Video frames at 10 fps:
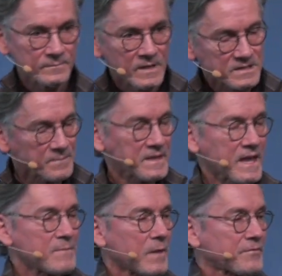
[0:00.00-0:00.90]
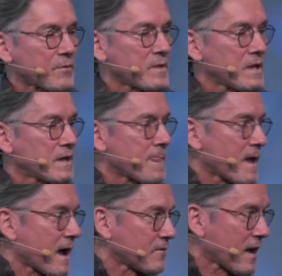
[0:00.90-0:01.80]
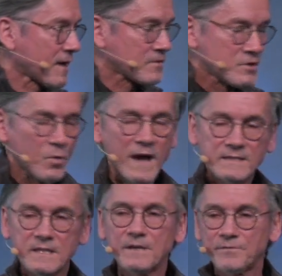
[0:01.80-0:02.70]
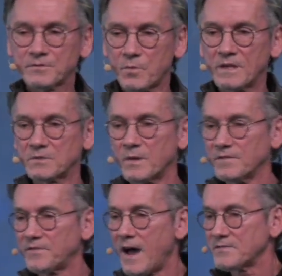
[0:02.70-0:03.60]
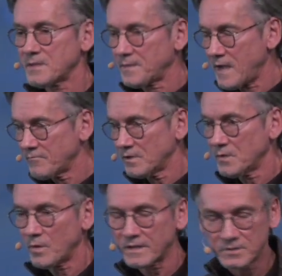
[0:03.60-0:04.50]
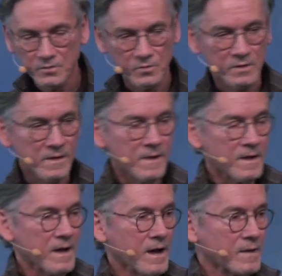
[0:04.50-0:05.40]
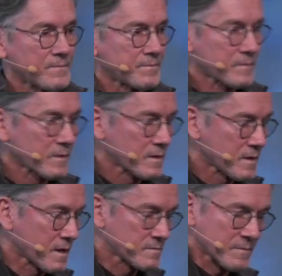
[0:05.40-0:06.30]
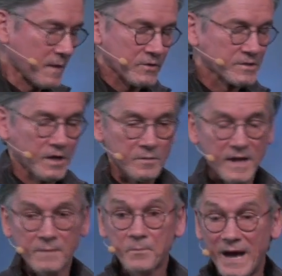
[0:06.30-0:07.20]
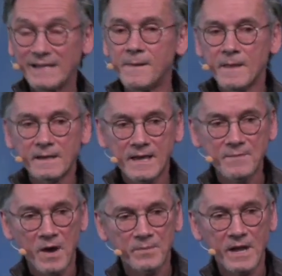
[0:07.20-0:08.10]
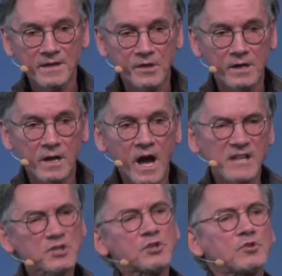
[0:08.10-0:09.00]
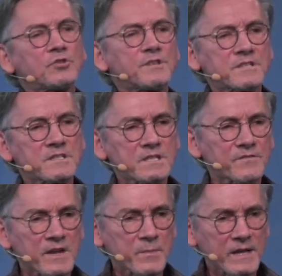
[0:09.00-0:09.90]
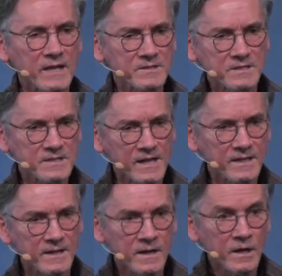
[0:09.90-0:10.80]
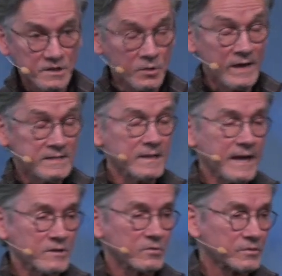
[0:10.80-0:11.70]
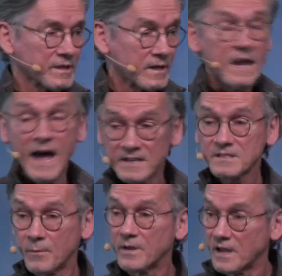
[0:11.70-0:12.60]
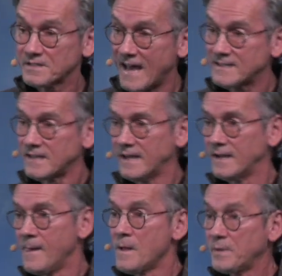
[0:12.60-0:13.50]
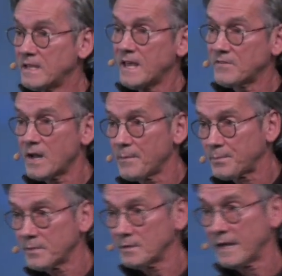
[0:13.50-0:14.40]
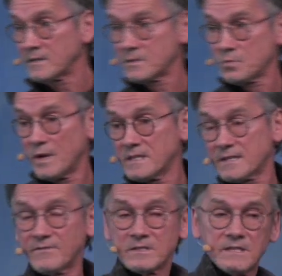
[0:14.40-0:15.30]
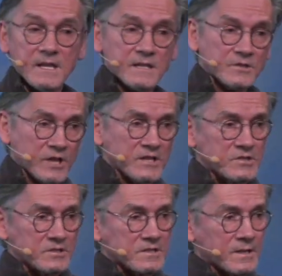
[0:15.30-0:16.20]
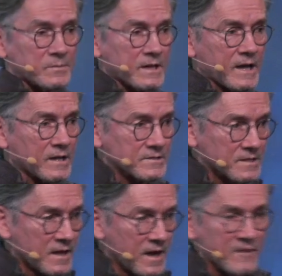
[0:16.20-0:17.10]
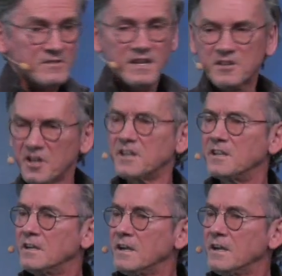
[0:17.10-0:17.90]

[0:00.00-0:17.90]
Something came up for me. I have a new idea for 2025, something I really want to do. I'm not going to talk about it, but it came up, and I thought, I should Google this and see if anybody else has done it. So I did. I Googled it, and someone else had done it, but he gave it up like 2017 and changed it to something else. I was like, good.